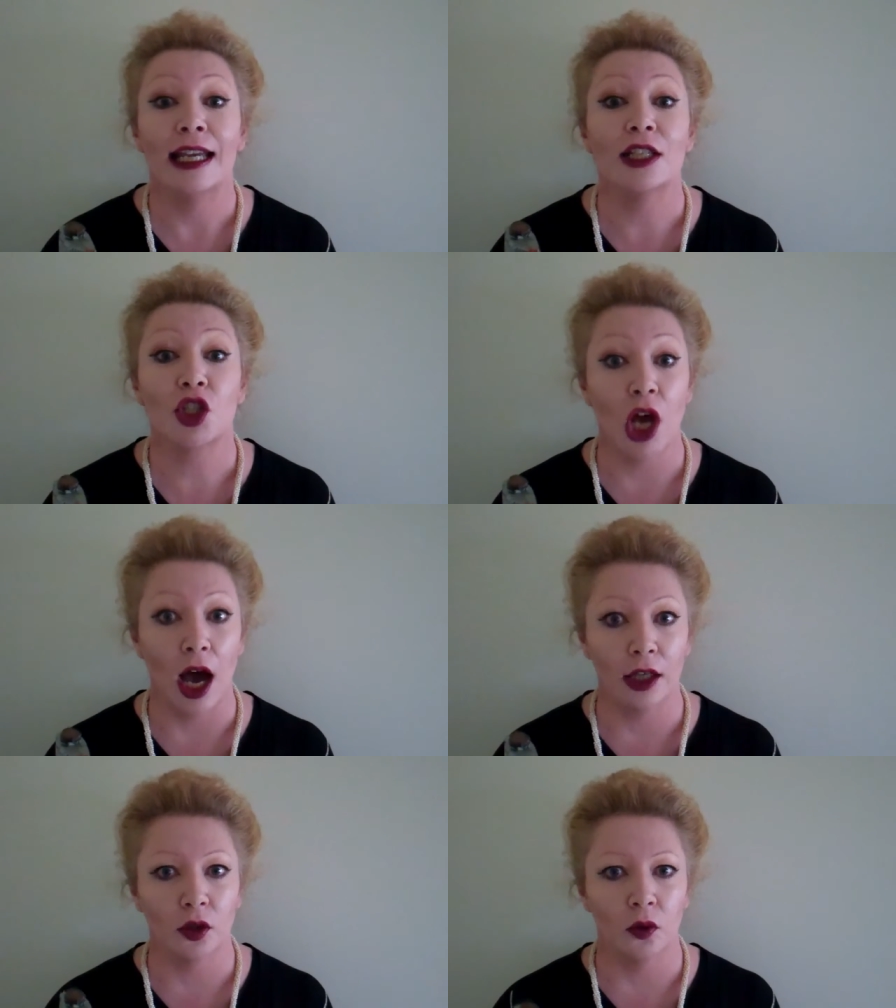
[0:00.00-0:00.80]
is
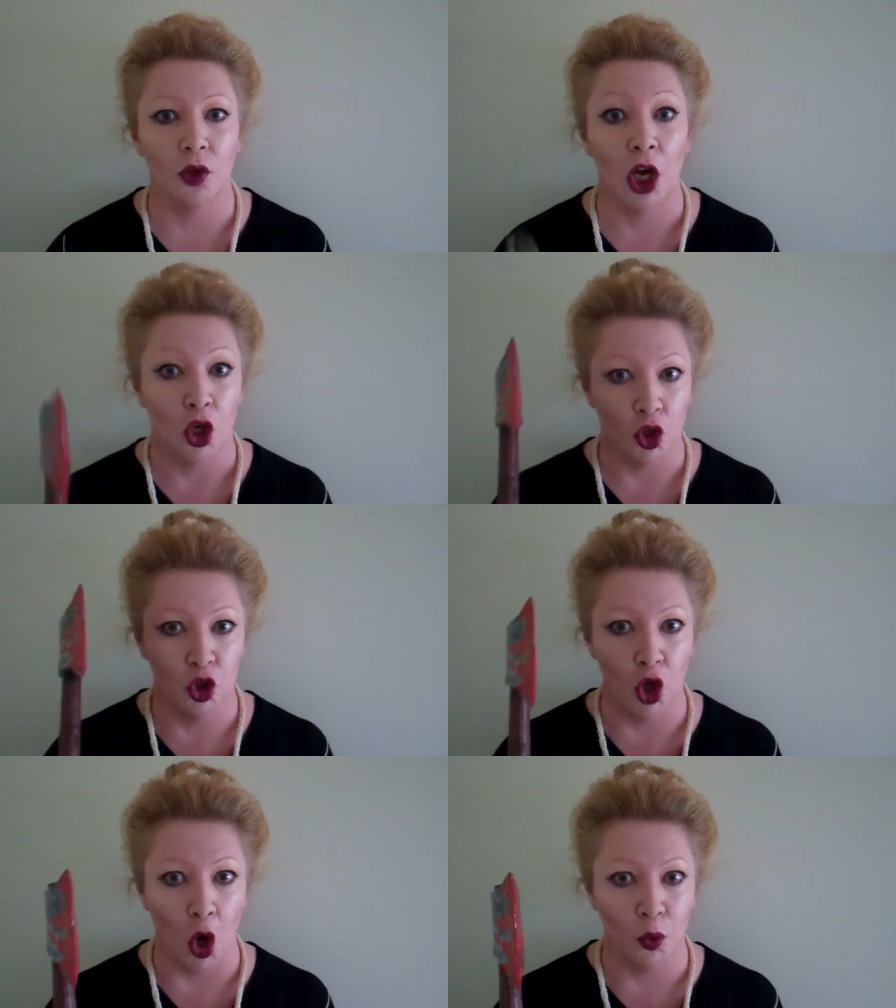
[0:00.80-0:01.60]
titled
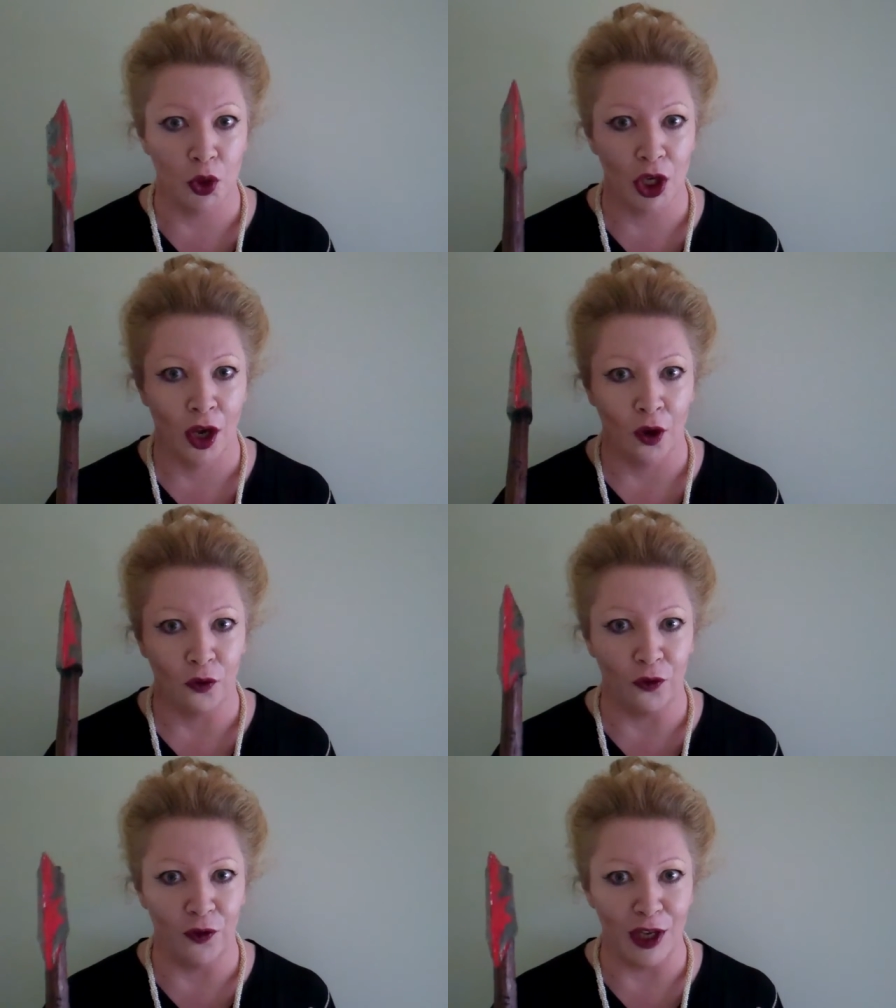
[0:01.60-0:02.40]
Don't
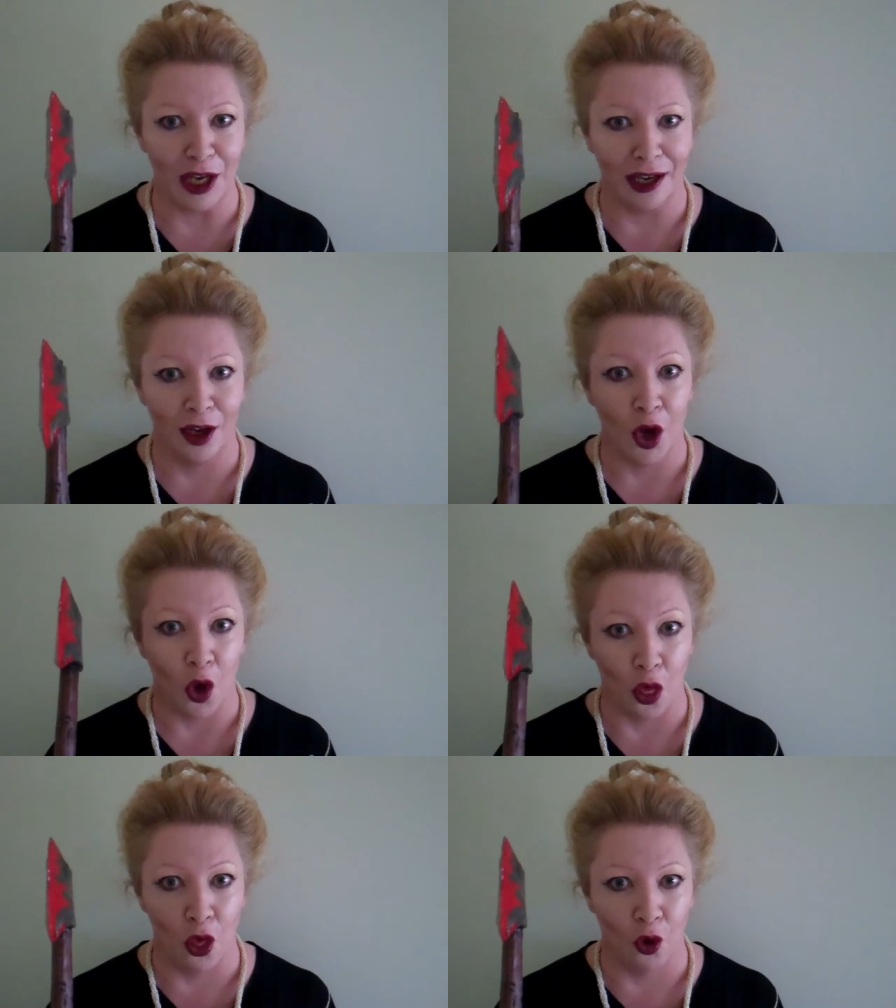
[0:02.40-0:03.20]
Fear
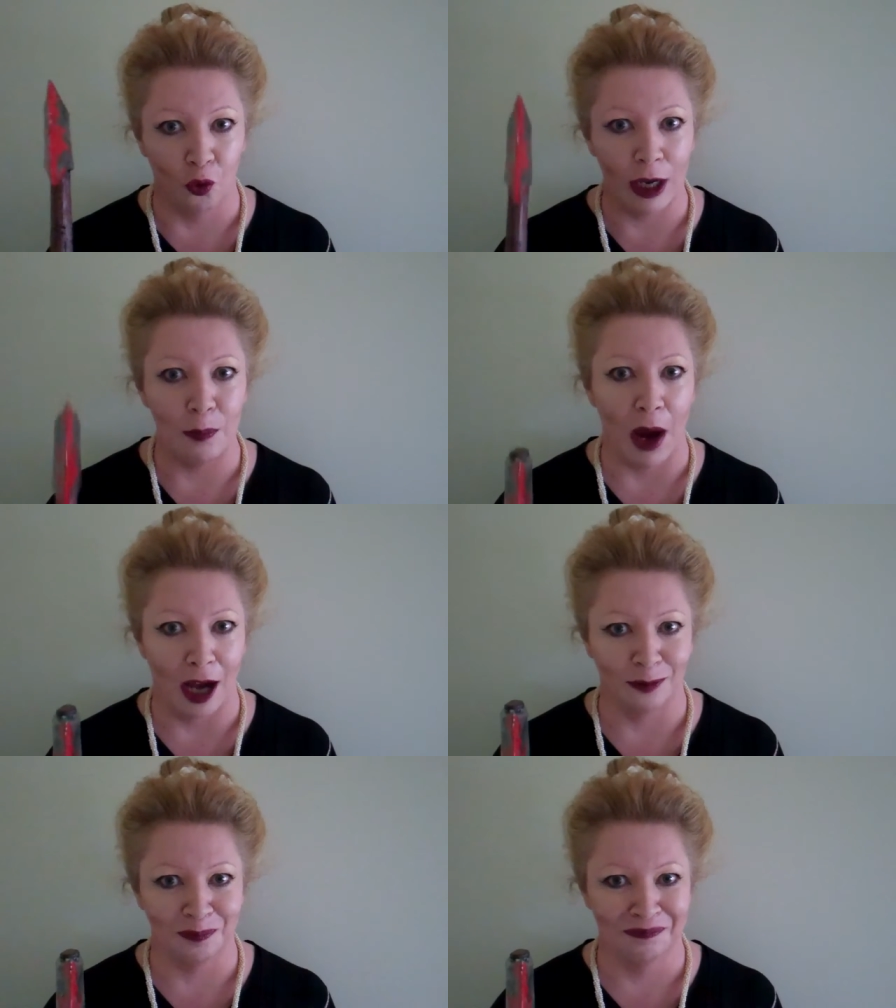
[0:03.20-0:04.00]
the Reaper.
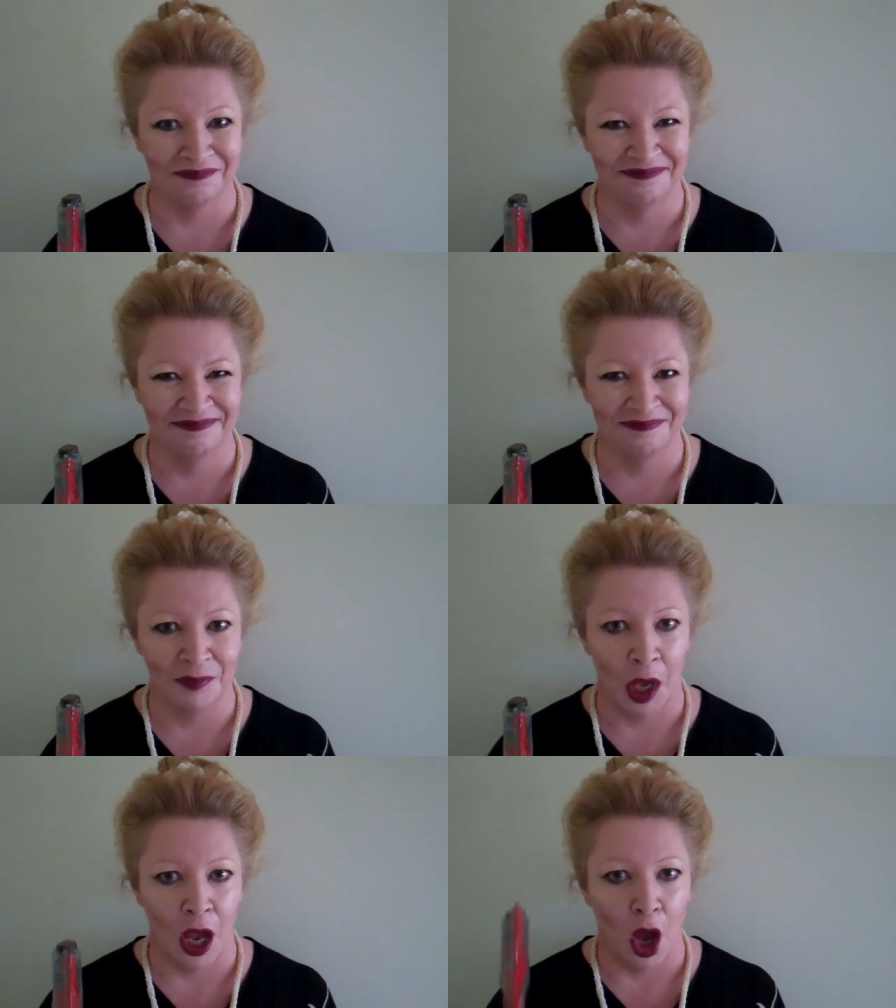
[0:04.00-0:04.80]

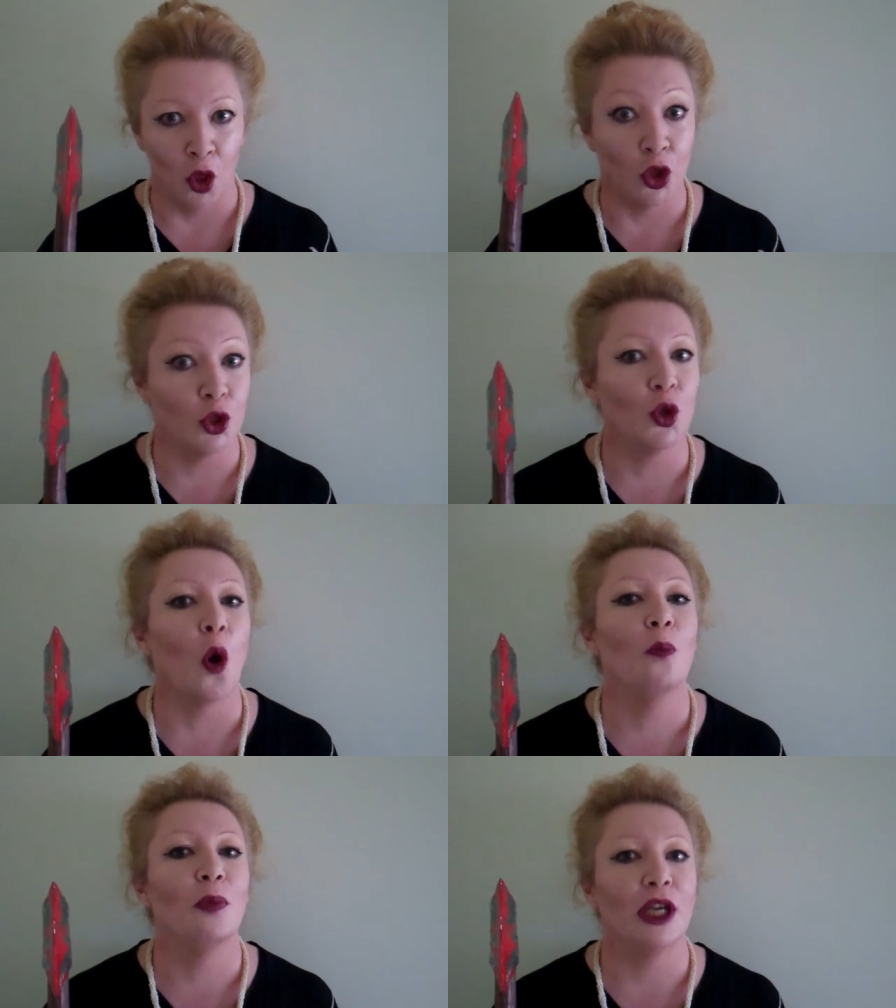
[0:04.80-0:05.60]
The
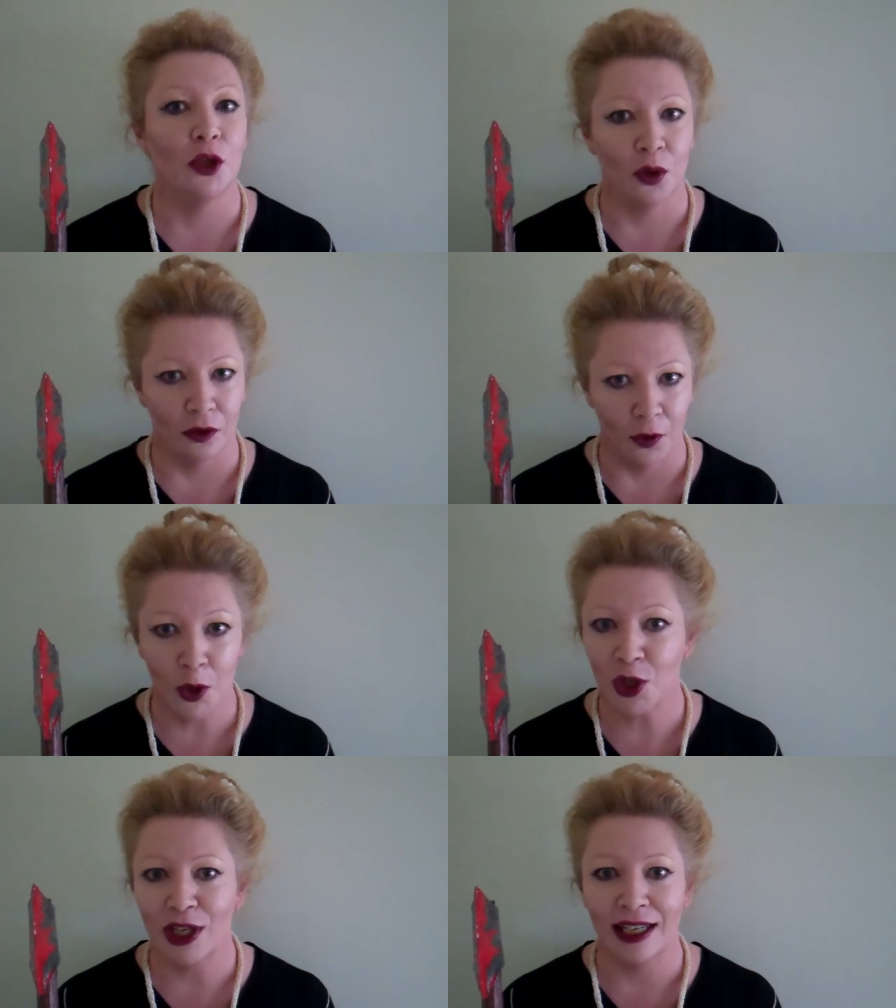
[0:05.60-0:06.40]
Zombie
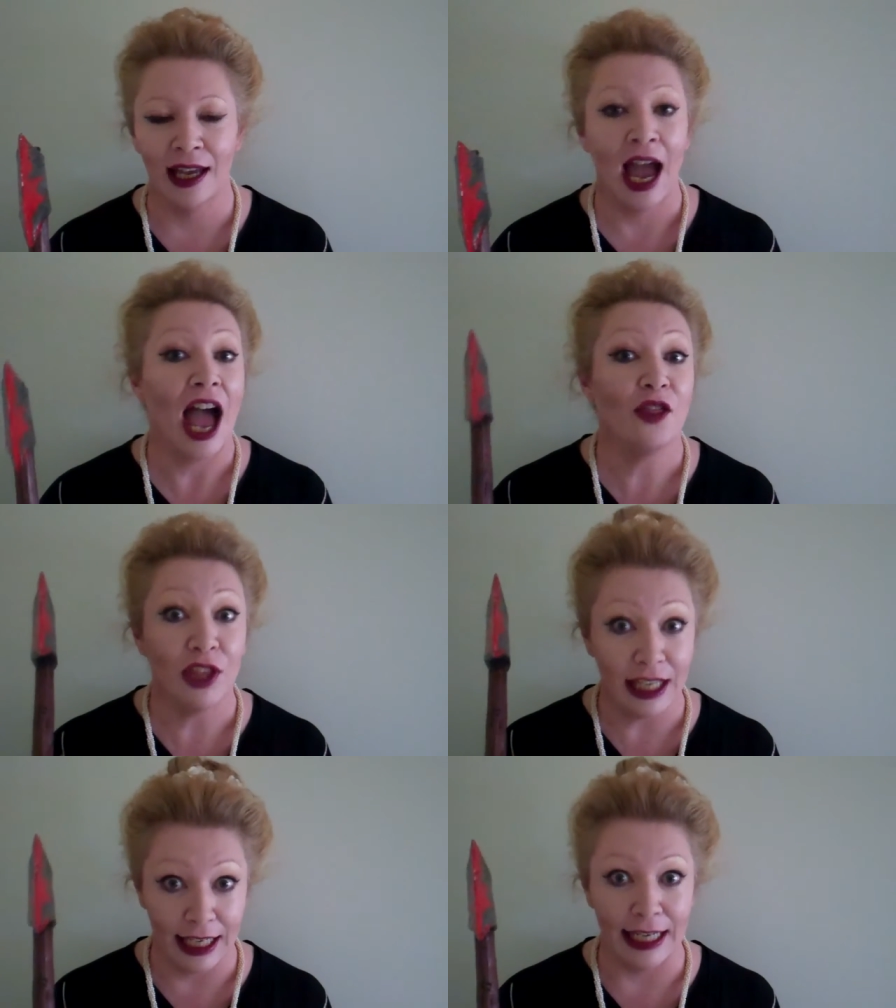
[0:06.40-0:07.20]
University and
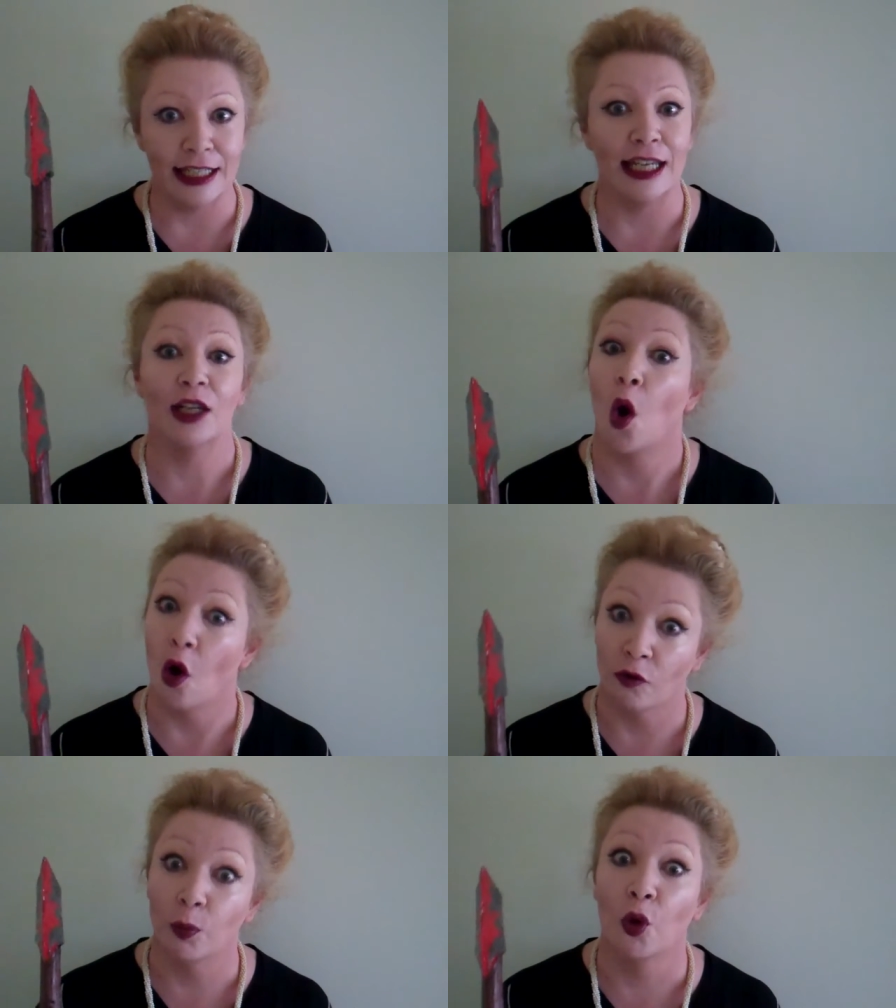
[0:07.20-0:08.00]
the Eating
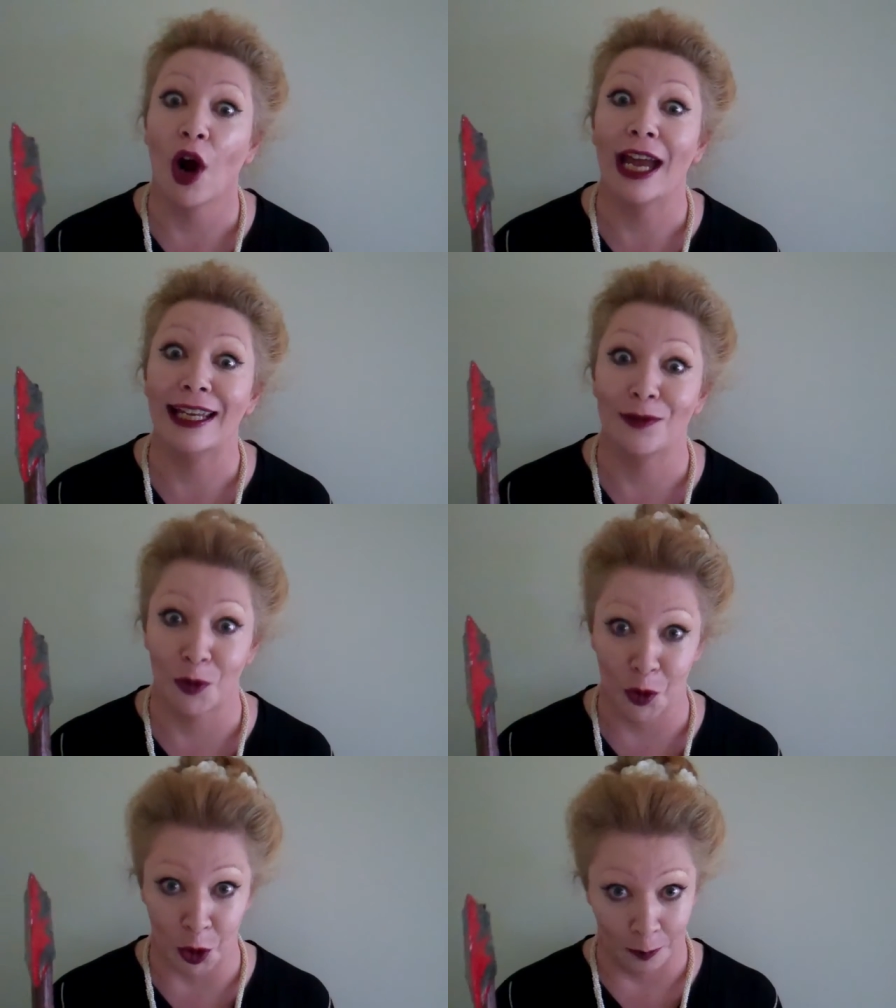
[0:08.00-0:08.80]
of
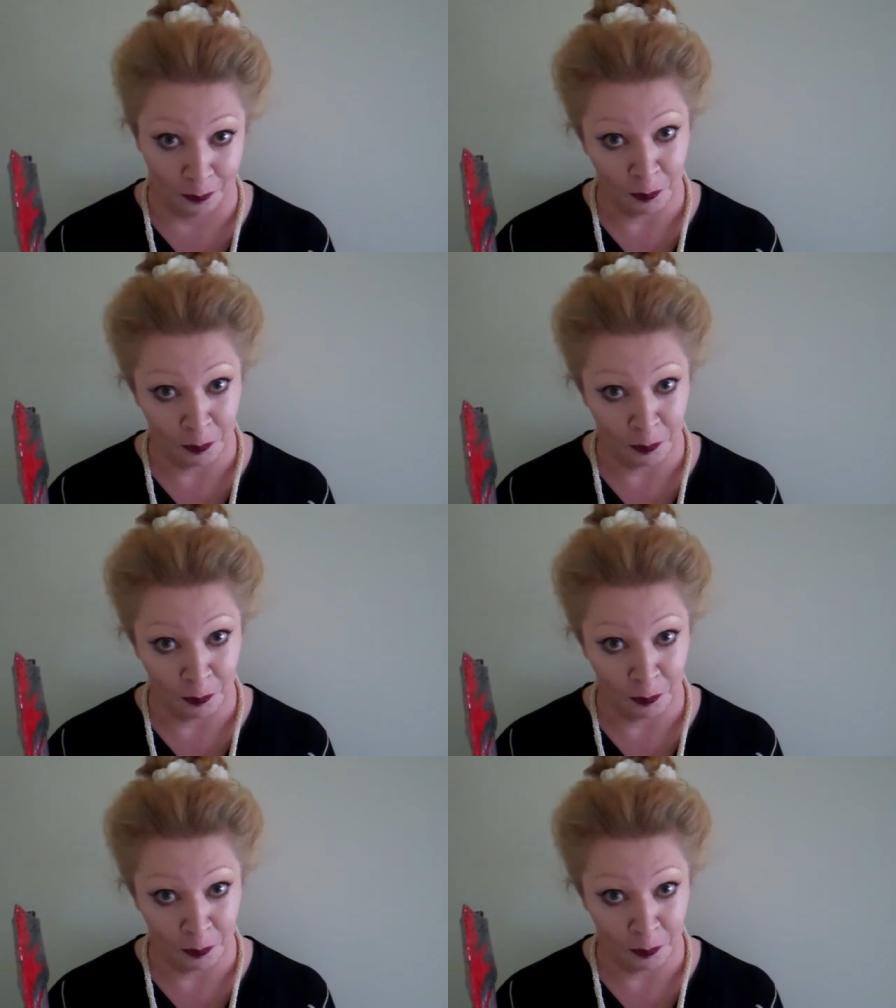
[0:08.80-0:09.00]
Brains.